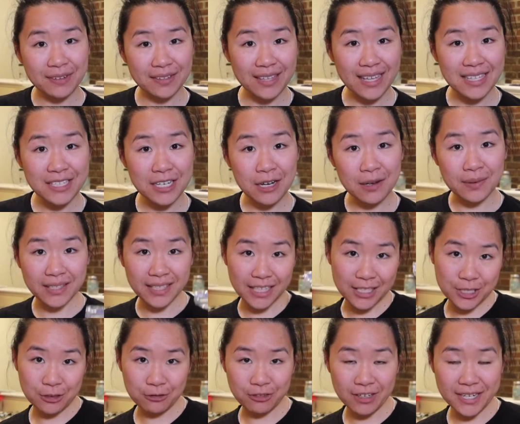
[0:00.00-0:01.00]
While that's going,
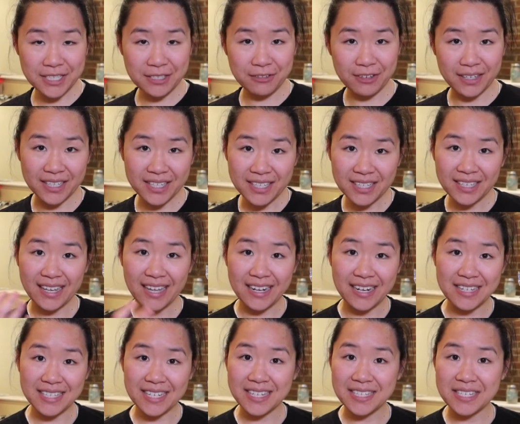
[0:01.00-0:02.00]
get your rice ready,
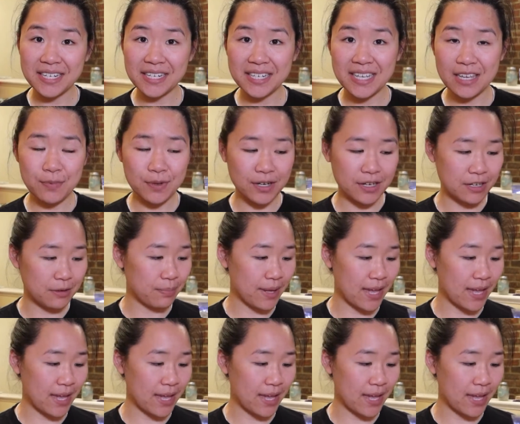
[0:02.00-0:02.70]
and it's easy to keep it in a